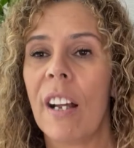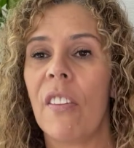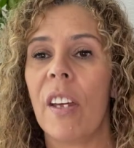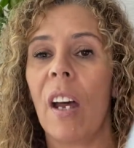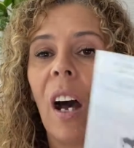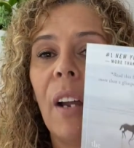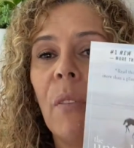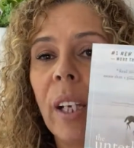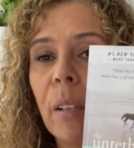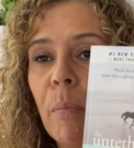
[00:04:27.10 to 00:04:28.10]
then I
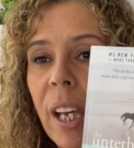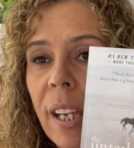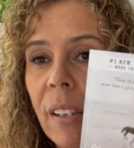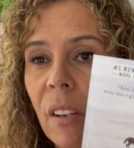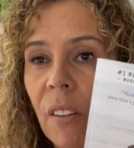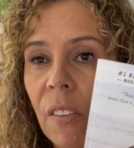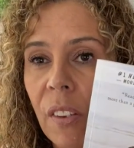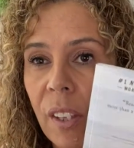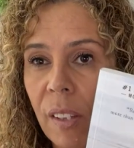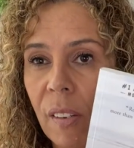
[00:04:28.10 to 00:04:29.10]
recommend
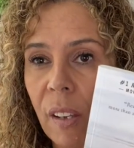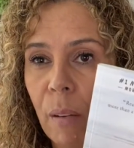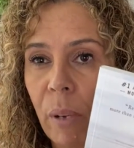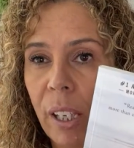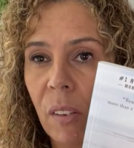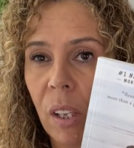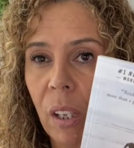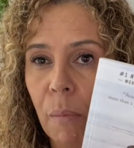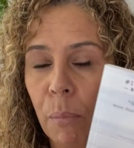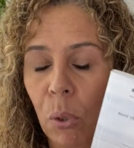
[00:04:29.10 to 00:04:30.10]
this
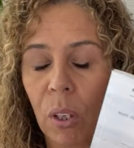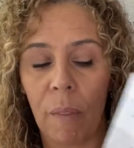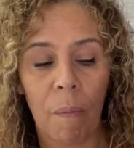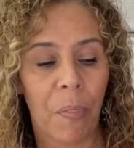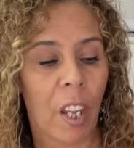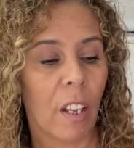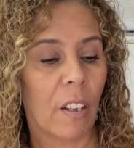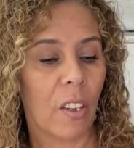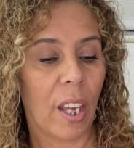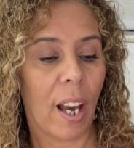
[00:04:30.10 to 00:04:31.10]
amazing book,
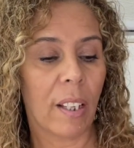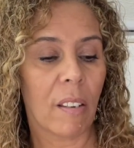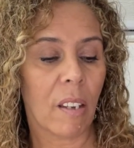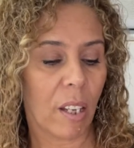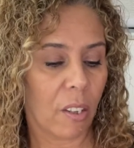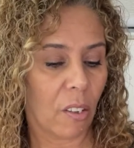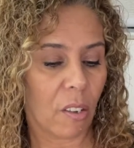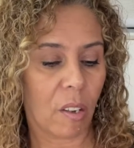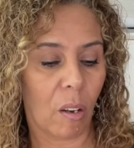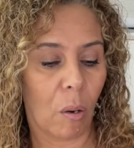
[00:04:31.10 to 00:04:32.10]
The Untethered
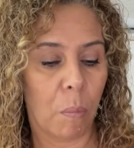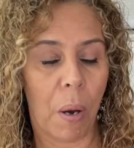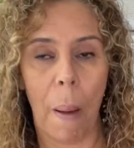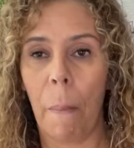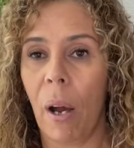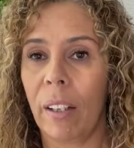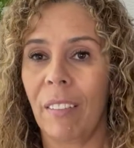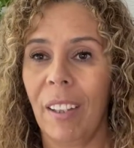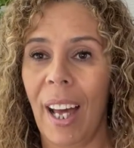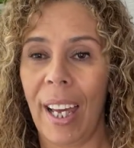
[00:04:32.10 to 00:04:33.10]
Soul by
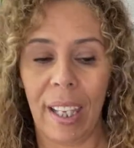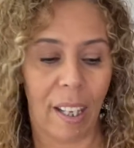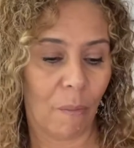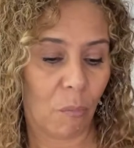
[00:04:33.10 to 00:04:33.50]
Michael A.